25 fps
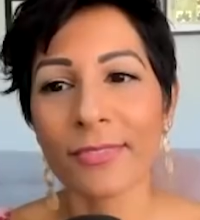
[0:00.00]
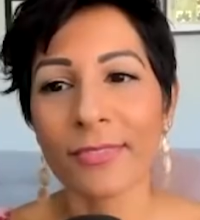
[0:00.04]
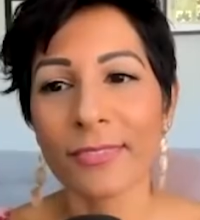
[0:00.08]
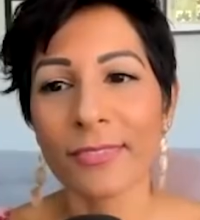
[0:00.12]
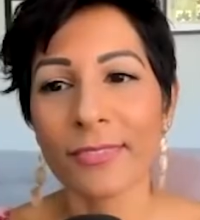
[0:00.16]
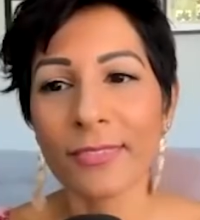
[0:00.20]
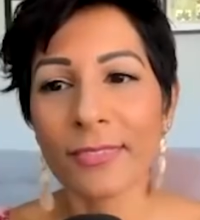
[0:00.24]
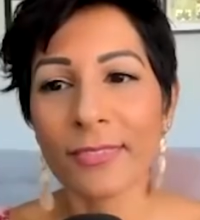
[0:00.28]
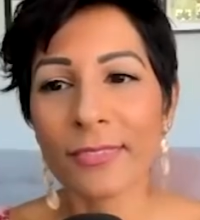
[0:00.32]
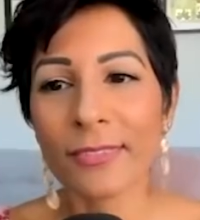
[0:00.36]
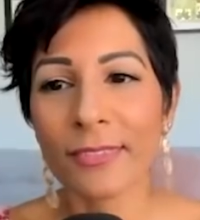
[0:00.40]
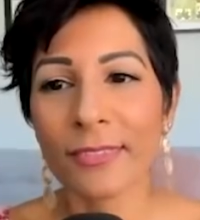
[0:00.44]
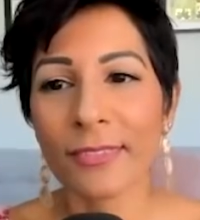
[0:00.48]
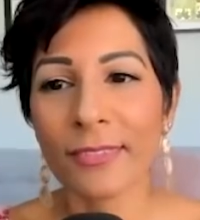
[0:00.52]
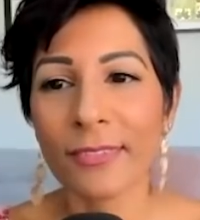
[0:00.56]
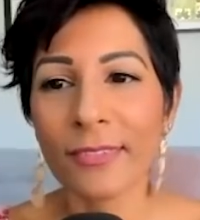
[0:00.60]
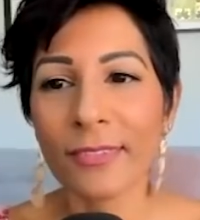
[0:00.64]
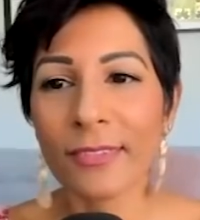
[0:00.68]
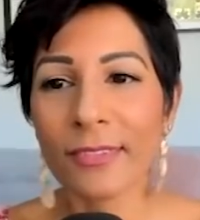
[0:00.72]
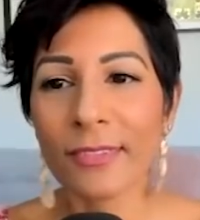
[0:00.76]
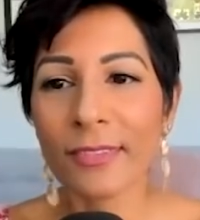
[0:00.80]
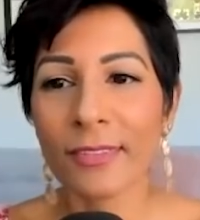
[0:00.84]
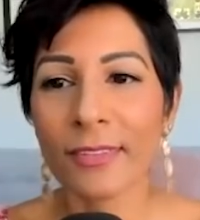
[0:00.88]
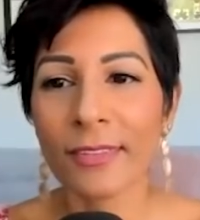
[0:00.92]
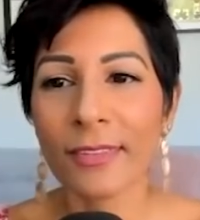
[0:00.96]

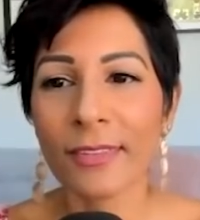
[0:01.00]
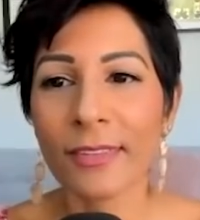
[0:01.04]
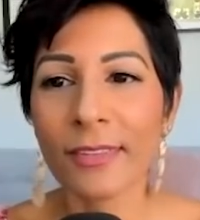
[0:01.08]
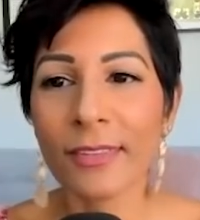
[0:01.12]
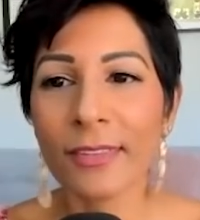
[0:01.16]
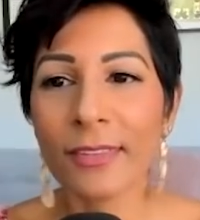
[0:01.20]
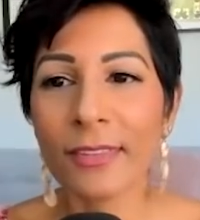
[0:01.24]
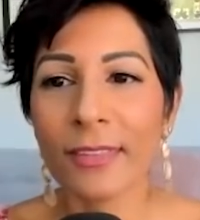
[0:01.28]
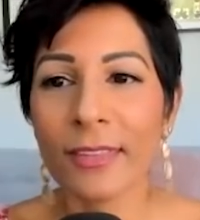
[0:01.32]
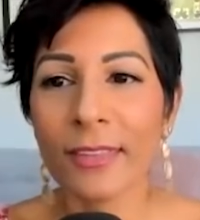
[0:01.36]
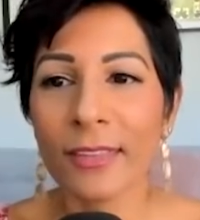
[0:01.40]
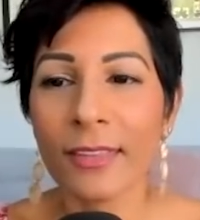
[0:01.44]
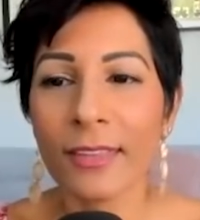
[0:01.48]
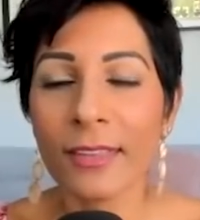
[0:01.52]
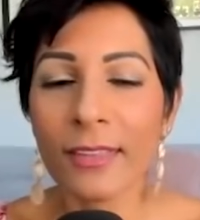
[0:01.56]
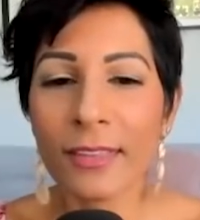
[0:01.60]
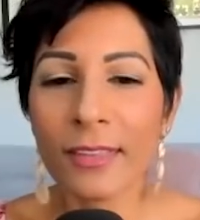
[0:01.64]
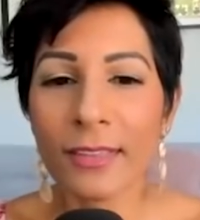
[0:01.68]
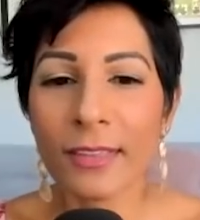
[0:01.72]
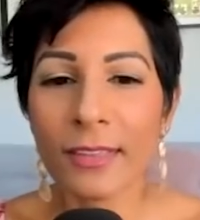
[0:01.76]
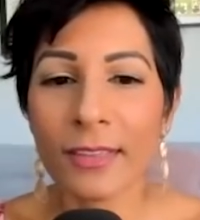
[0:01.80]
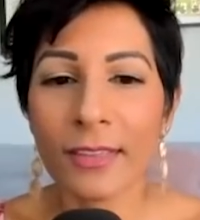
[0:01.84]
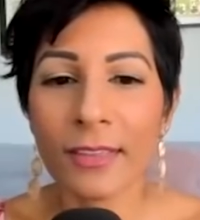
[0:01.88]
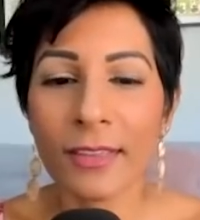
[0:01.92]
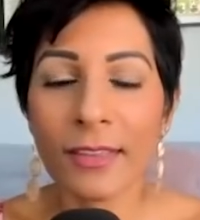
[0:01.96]

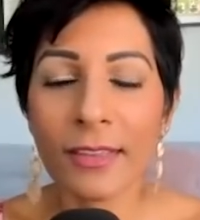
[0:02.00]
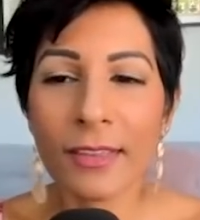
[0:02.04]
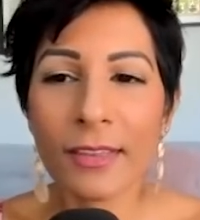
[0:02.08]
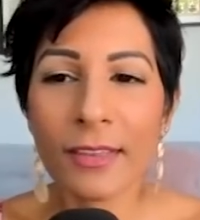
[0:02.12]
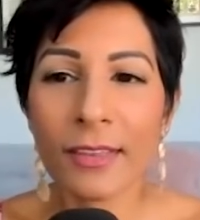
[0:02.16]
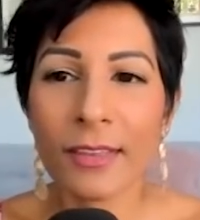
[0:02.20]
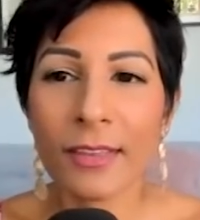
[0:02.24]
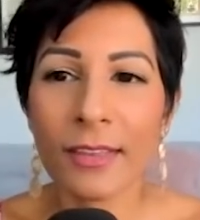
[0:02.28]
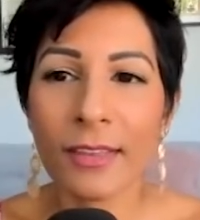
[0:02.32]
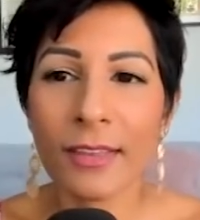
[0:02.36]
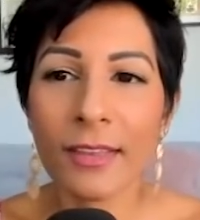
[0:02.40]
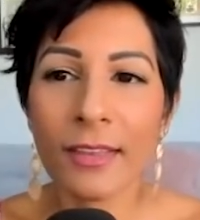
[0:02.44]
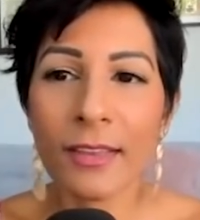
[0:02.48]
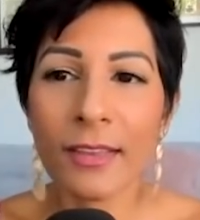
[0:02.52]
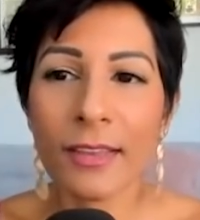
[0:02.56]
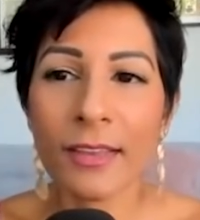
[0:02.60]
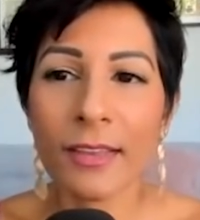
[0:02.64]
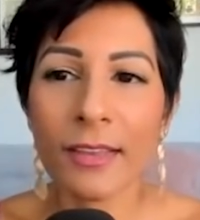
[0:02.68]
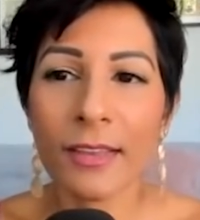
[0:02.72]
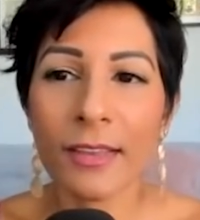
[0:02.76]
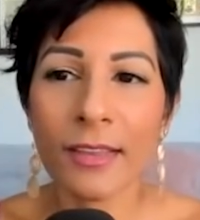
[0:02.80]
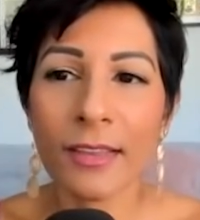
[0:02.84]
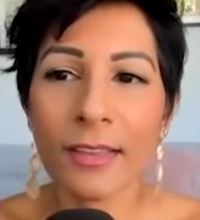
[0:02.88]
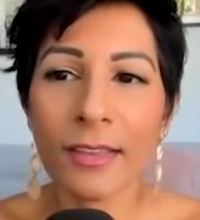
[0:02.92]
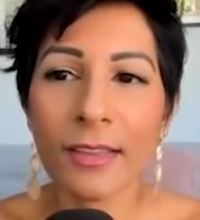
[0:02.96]

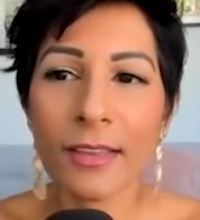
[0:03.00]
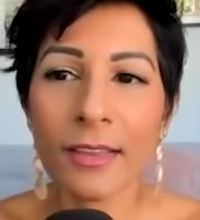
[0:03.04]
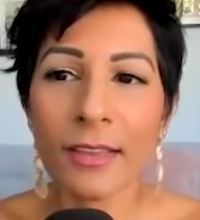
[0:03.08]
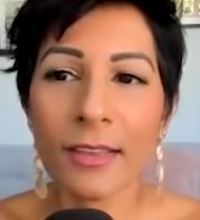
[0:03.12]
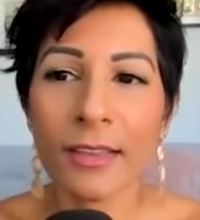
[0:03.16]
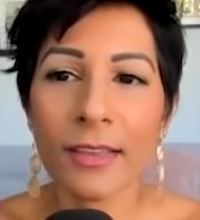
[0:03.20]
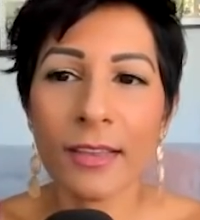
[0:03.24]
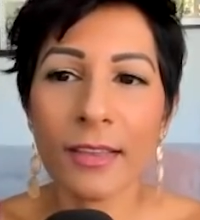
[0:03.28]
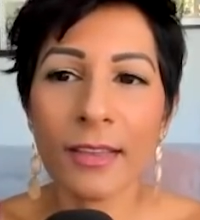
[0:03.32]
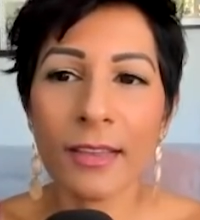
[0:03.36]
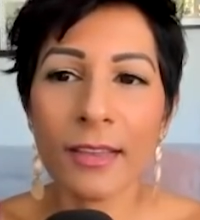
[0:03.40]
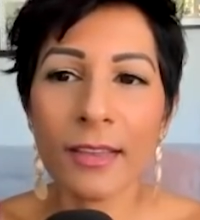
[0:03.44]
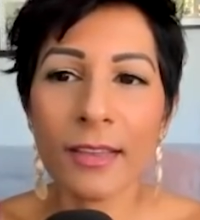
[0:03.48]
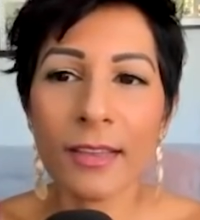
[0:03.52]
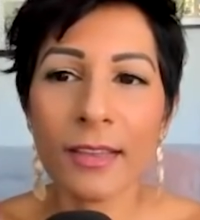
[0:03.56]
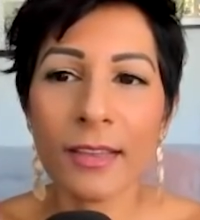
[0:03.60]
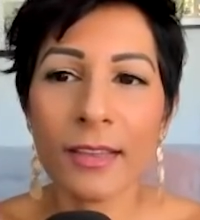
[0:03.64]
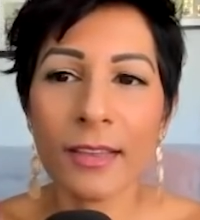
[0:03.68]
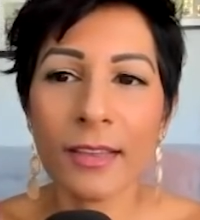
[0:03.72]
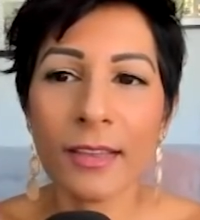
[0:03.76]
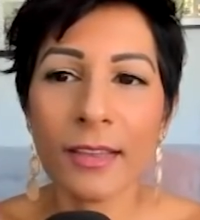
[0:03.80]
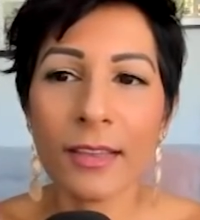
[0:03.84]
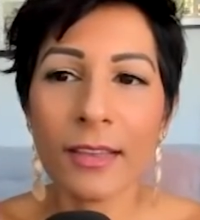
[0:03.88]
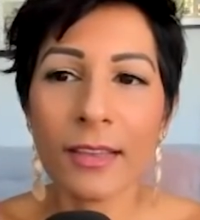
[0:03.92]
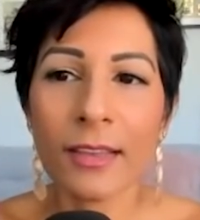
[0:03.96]
(not speaking)